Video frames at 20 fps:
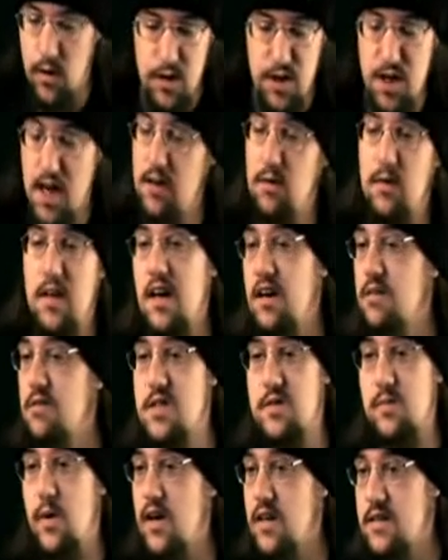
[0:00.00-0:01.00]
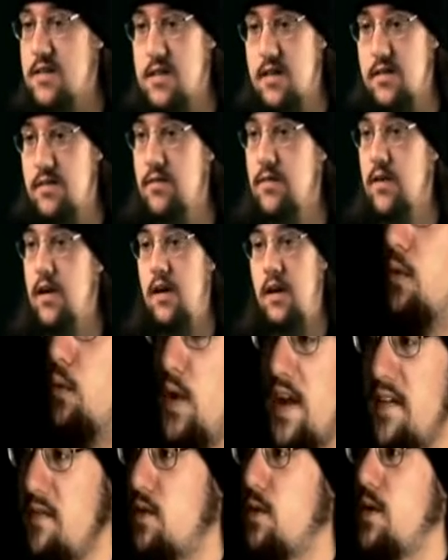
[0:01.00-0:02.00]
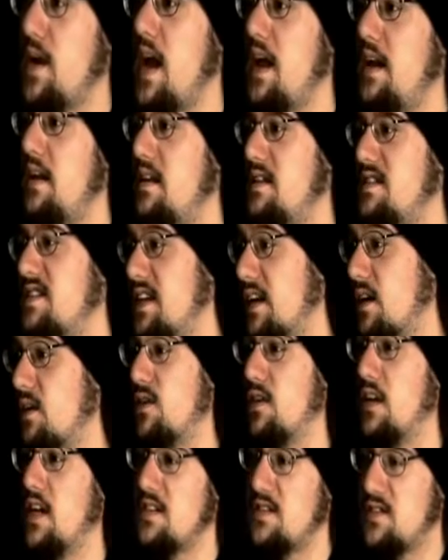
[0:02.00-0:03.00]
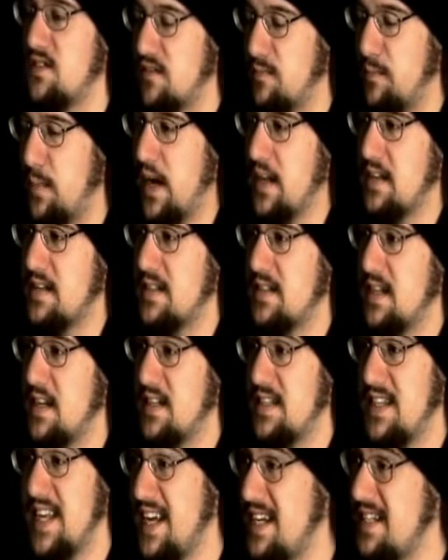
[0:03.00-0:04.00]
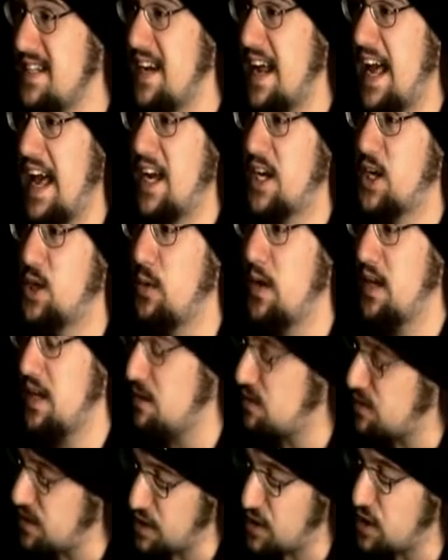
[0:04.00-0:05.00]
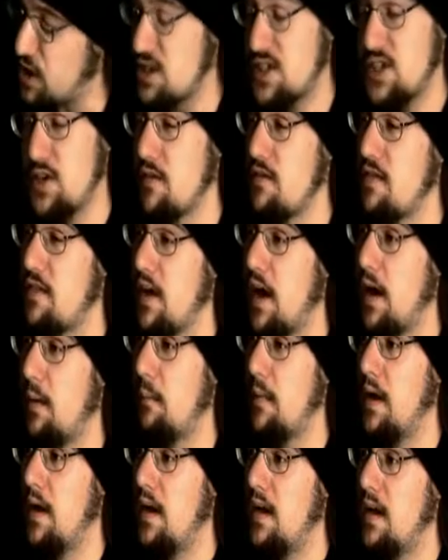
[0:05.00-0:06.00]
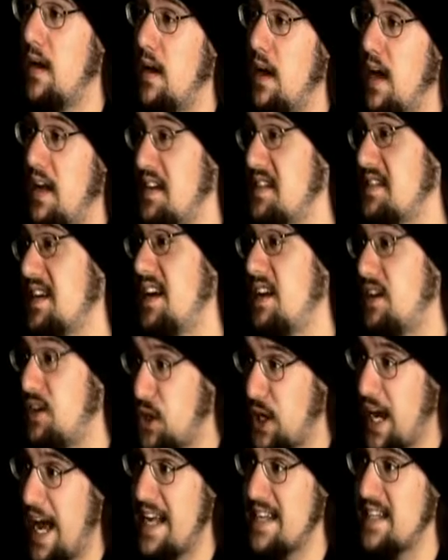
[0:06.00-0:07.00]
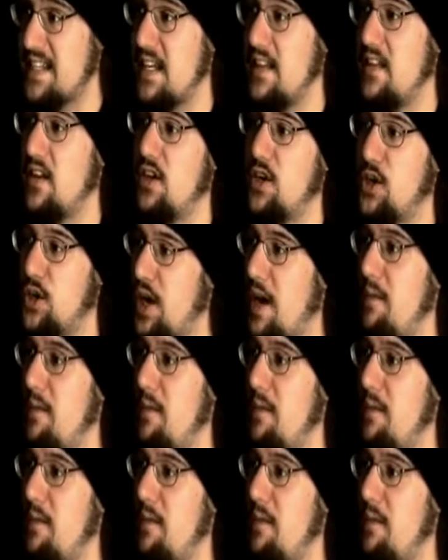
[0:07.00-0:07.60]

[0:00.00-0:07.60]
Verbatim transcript: or generally unresponsive. We've created a single cluster of buttons that is easy to actuate using just your thumb, and designed a chassis that is